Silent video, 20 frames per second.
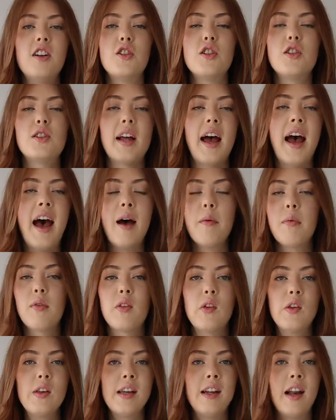just
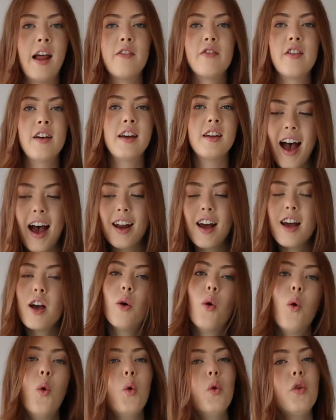absolutely love it. And I
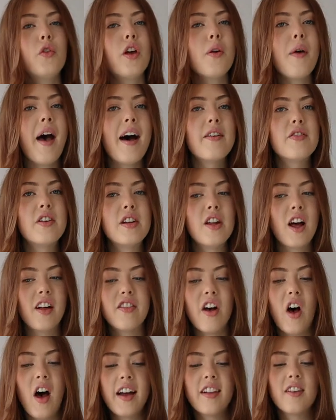also have
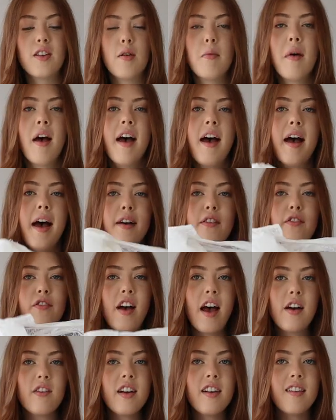another item
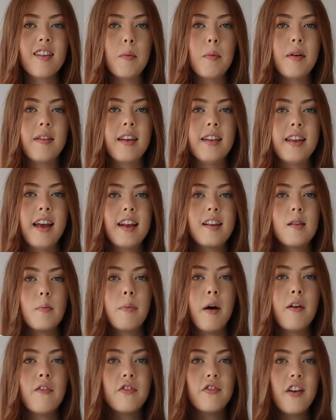very similar to this,
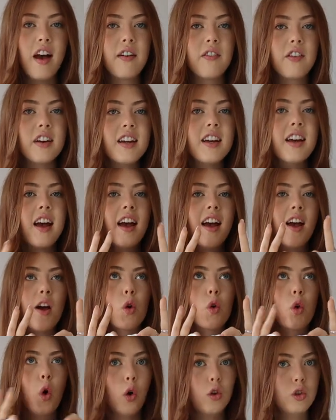but very
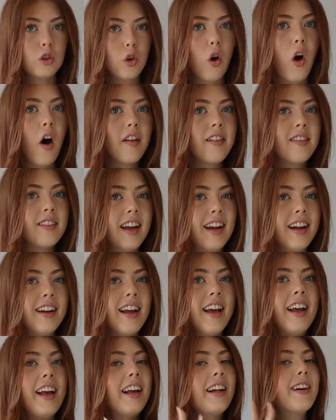
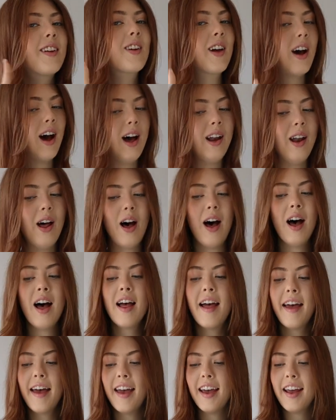contrasting in colour.
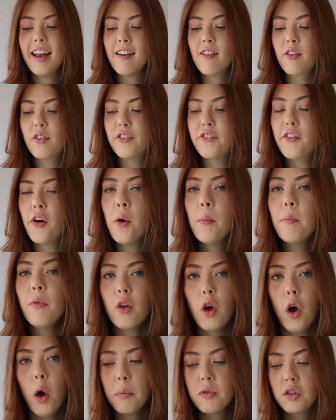It's from
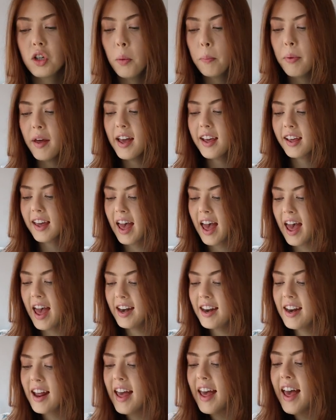Topshop
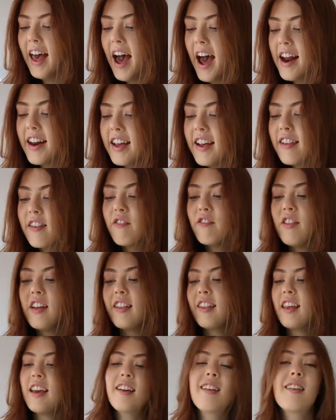again and it is
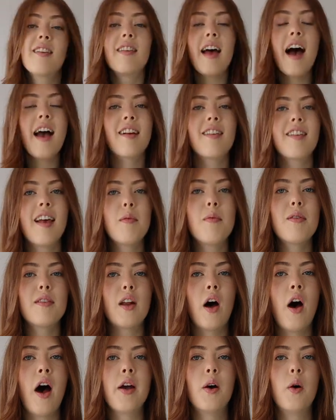the exact same
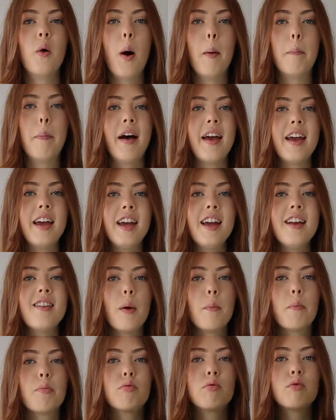style but it
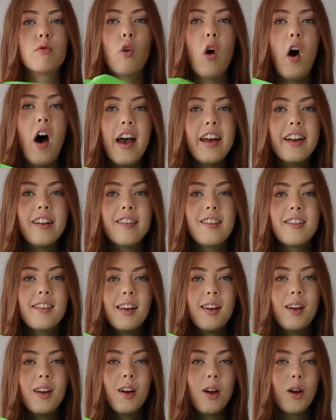is
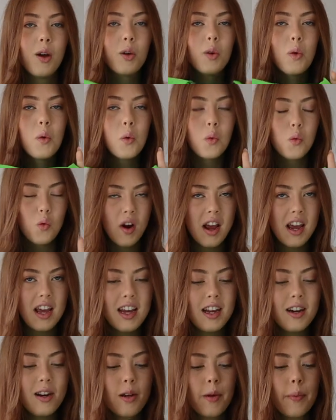bright
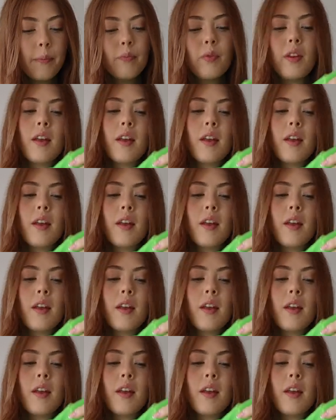green.